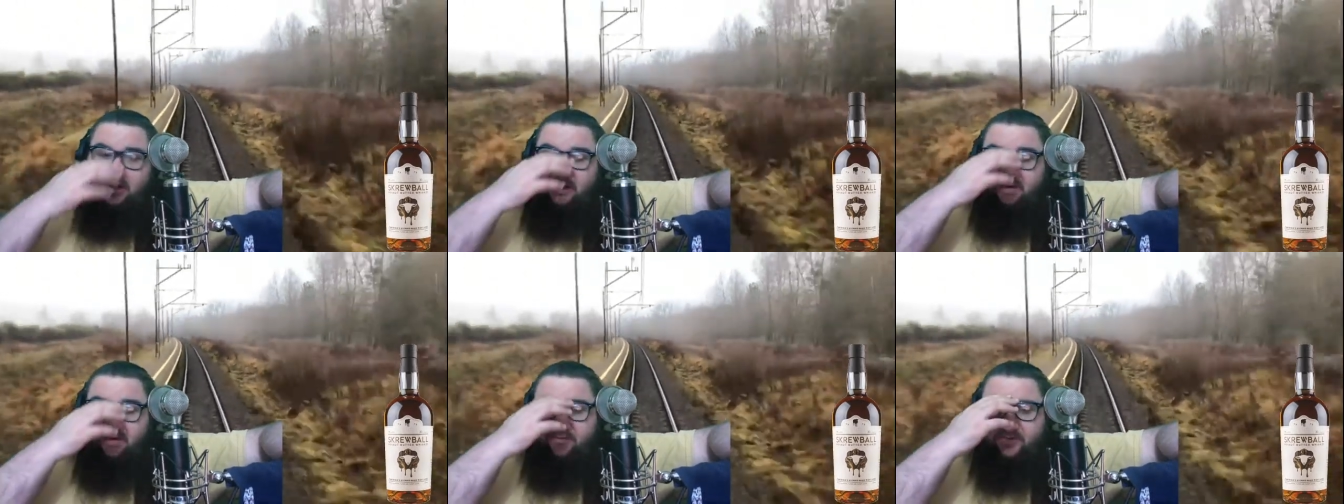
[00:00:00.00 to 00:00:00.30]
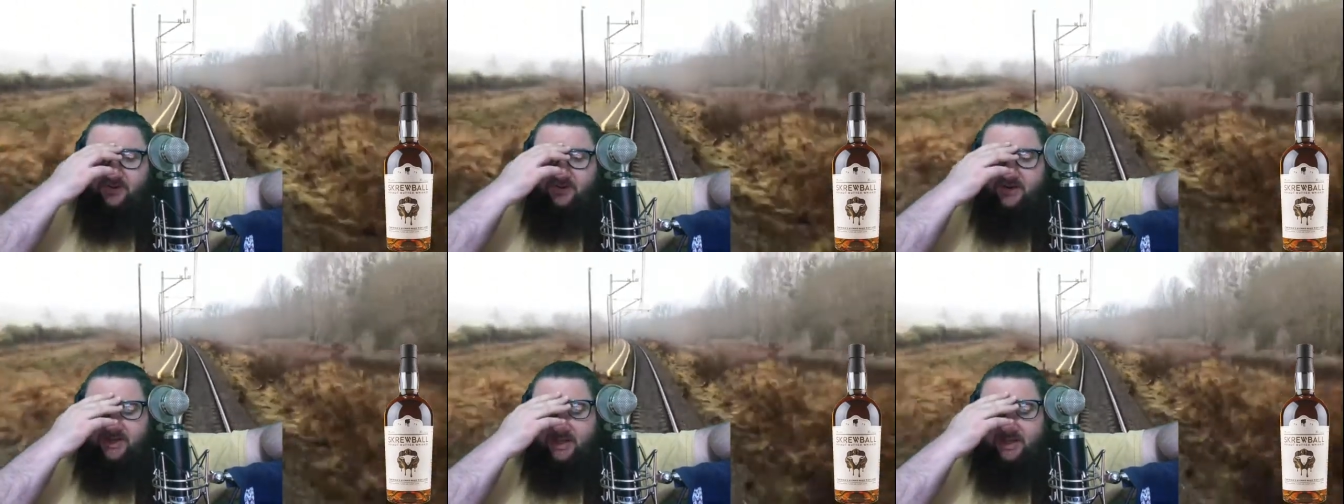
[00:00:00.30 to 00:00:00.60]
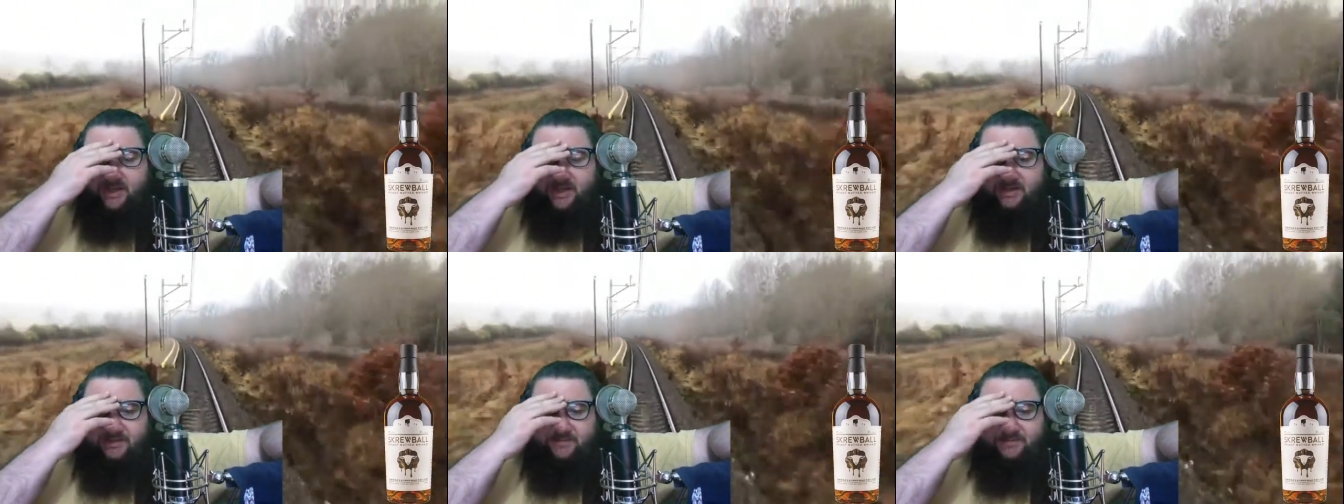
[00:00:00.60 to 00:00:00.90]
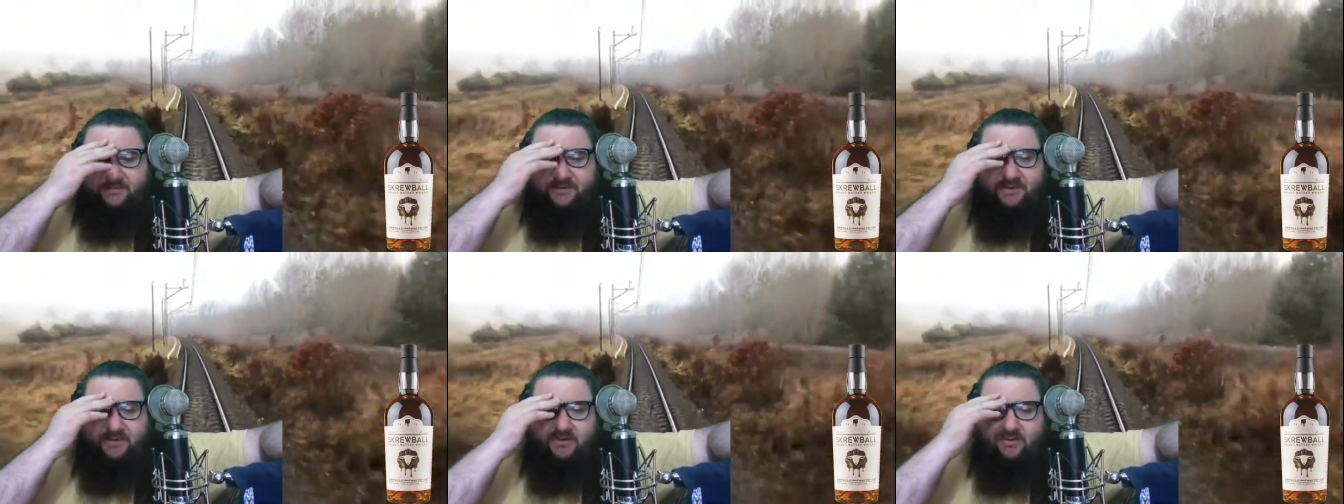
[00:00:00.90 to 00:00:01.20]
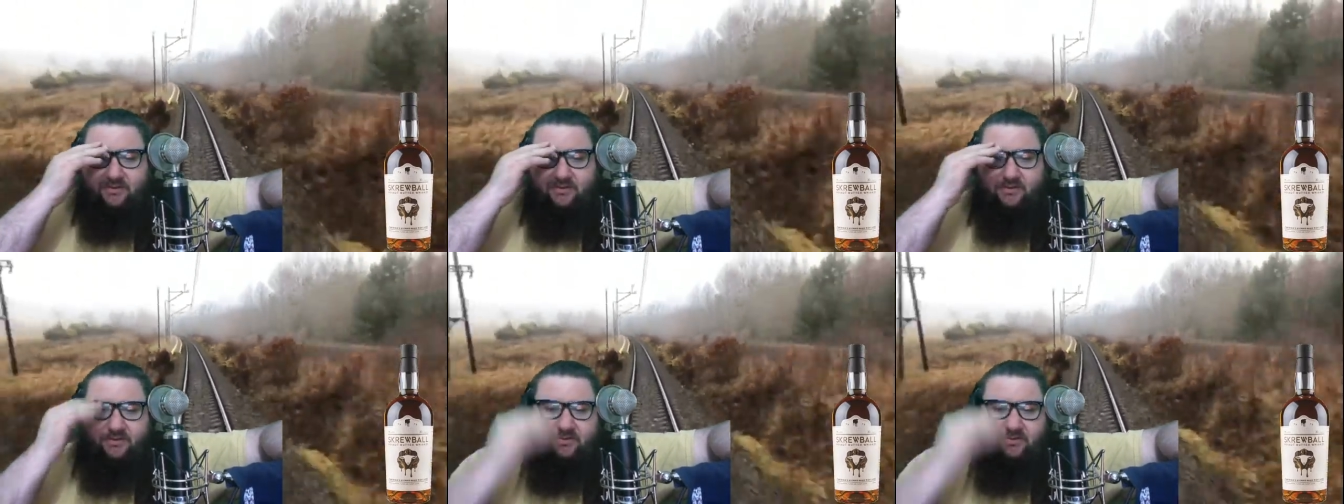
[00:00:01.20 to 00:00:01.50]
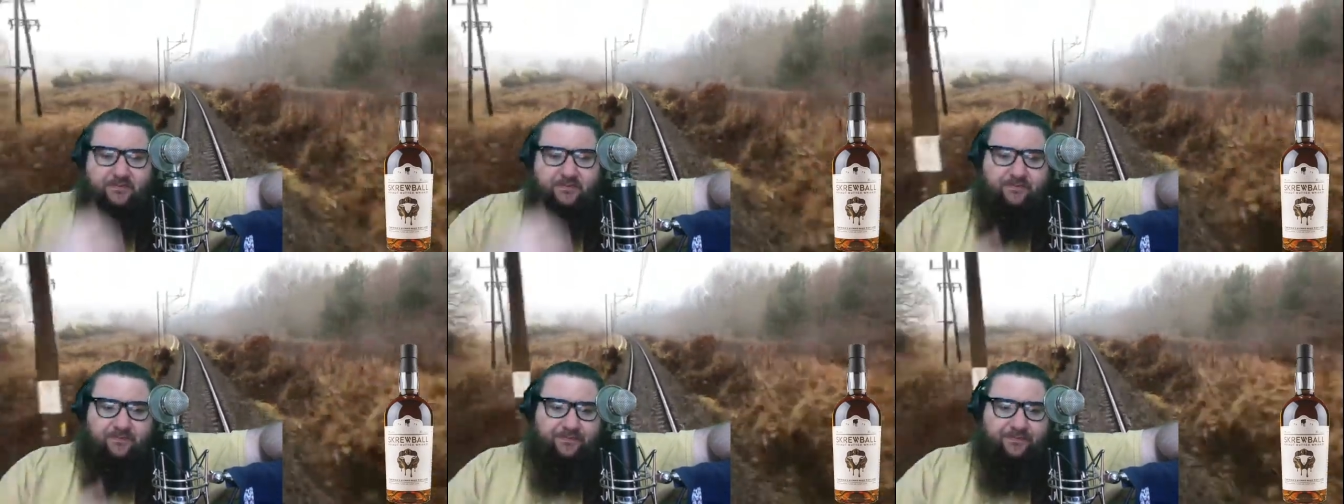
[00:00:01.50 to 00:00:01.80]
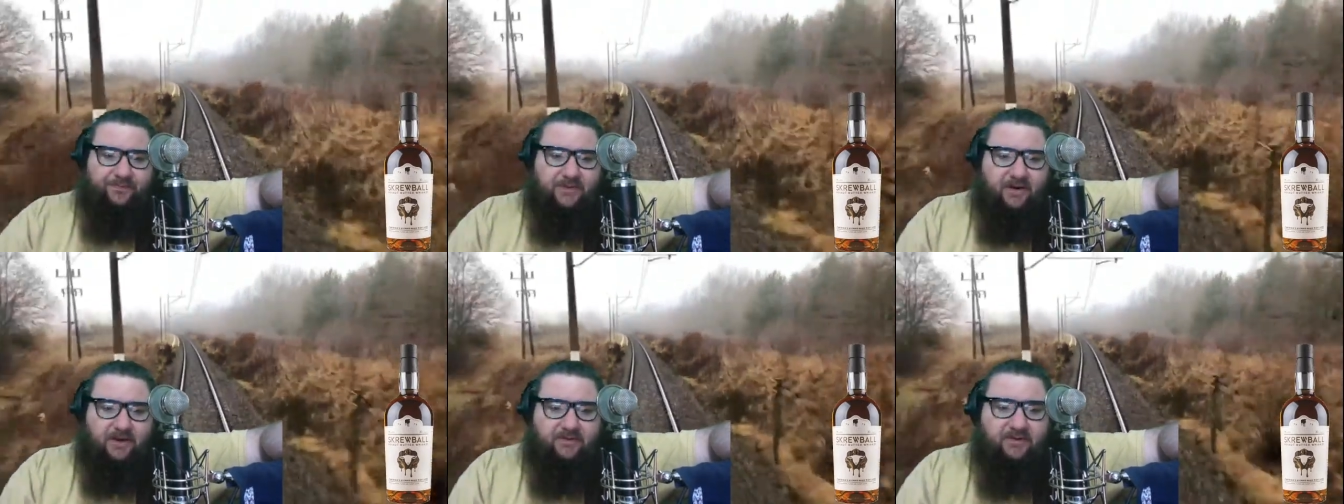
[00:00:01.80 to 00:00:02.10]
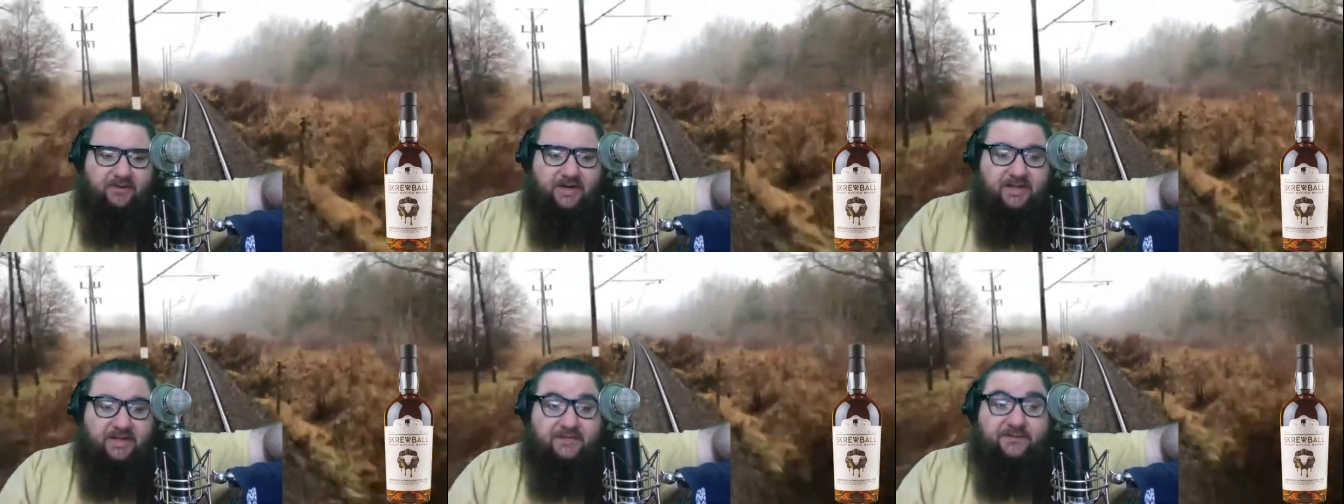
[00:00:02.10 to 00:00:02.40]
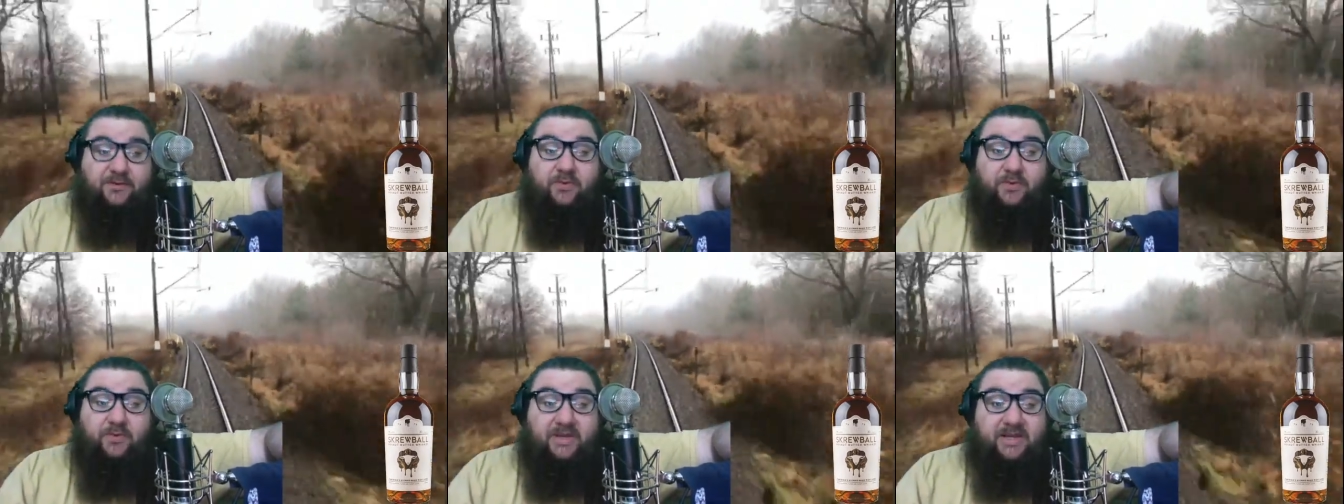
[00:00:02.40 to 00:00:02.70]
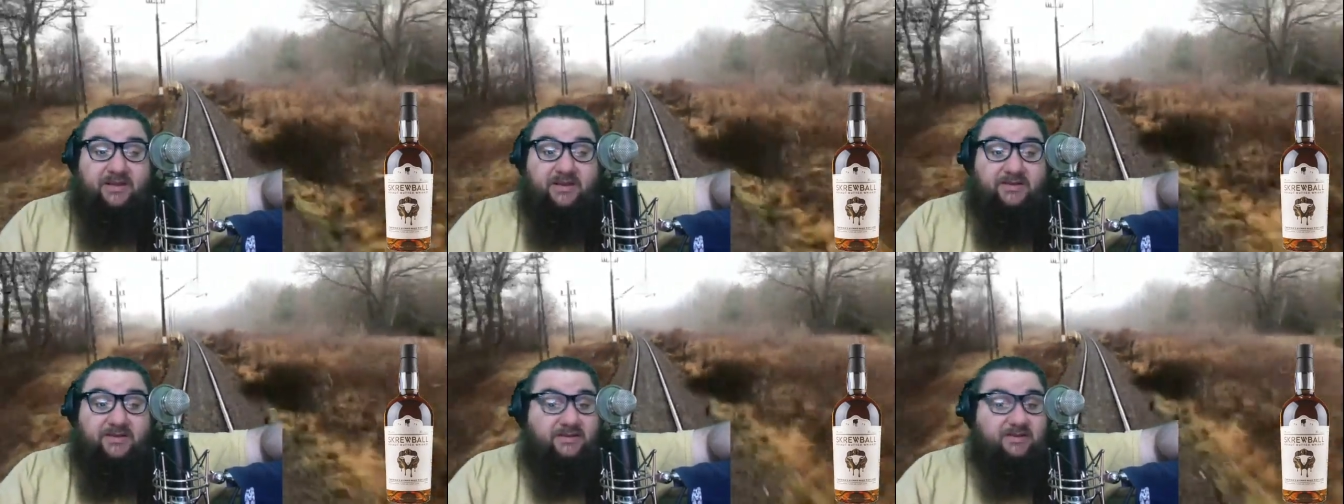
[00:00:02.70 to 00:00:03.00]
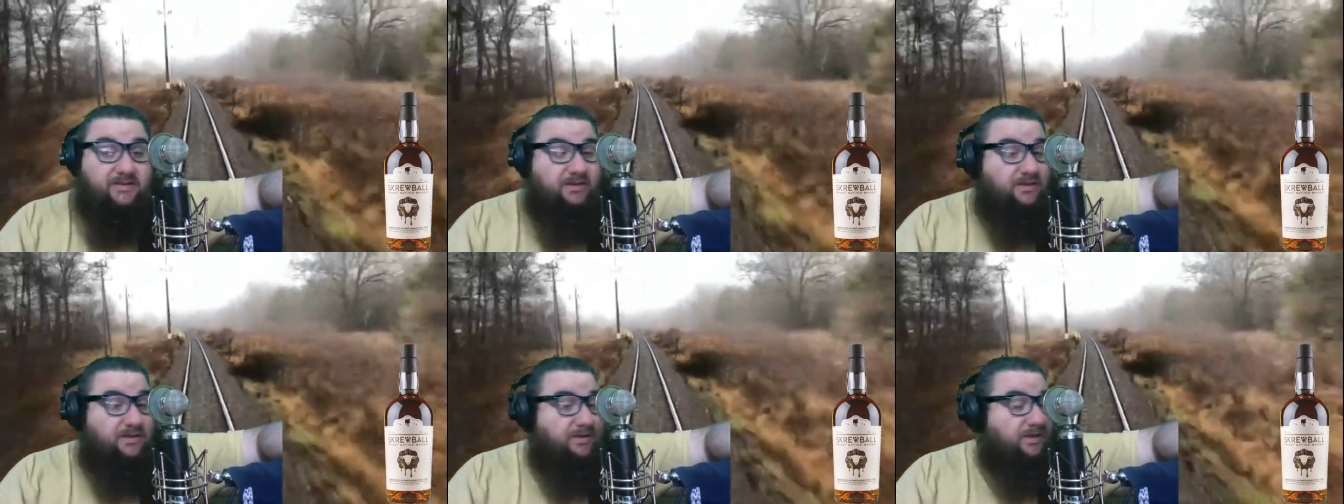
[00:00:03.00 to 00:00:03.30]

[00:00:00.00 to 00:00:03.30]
over the next few weeks.